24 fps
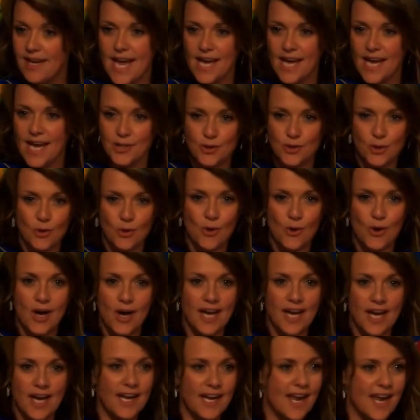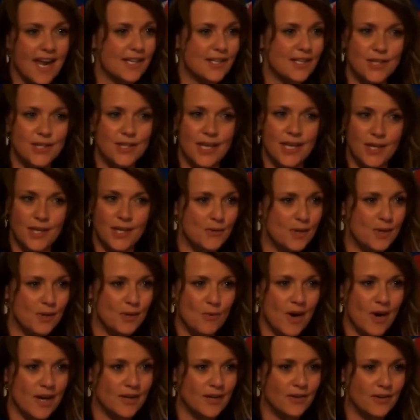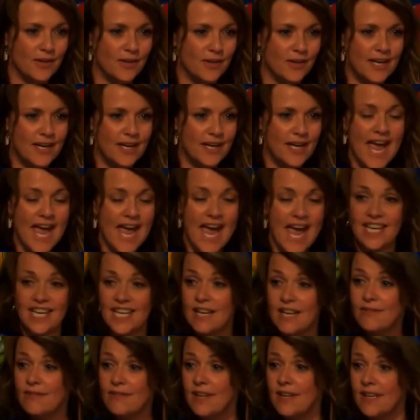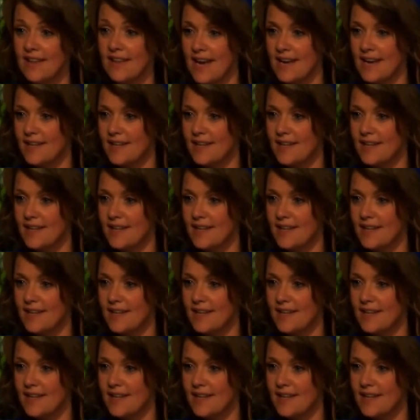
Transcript: and joy and genuine wonder and giving that